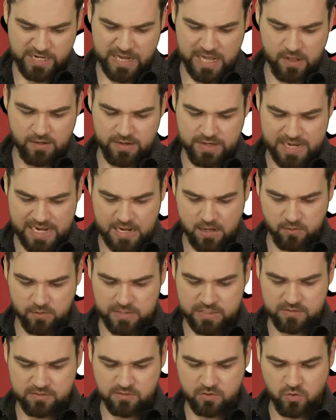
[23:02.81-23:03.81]
it out now that
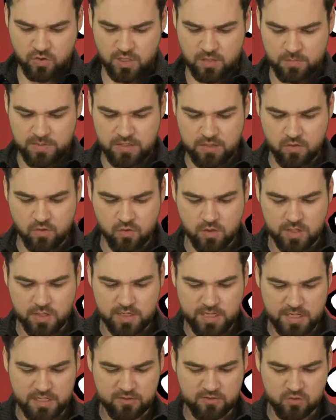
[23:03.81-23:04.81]
it's going to be on
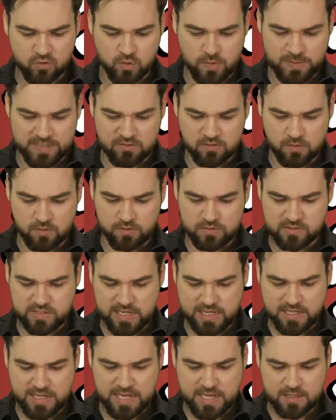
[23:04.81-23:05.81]
a streaming service I
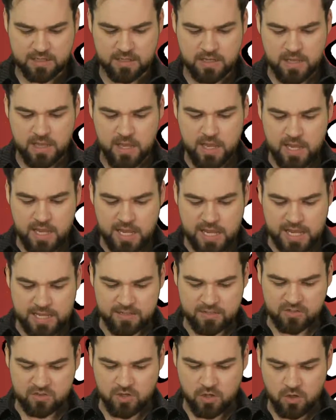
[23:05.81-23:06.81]
get.
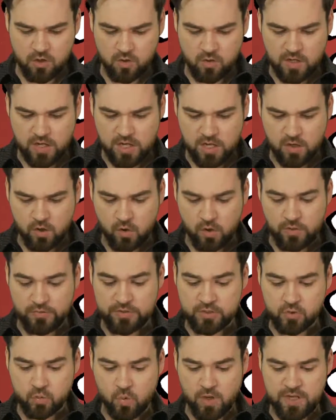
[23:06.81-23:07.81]
And so on the
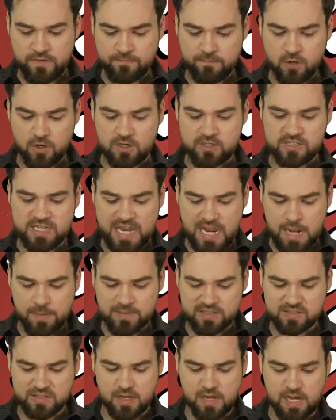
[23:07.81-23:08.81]
21st,
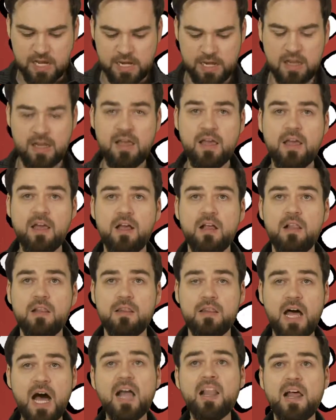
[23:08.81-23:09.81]
Amazon,
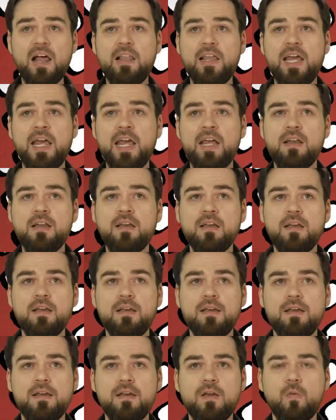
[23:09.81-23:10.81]
La La Land,
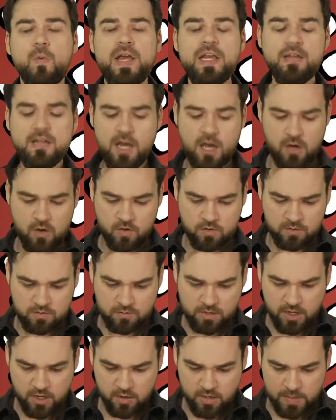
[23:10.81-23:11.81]
wait, no,
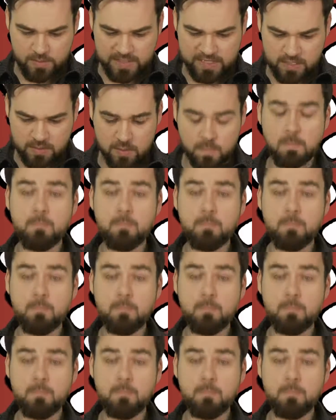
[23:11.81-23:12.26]
I mean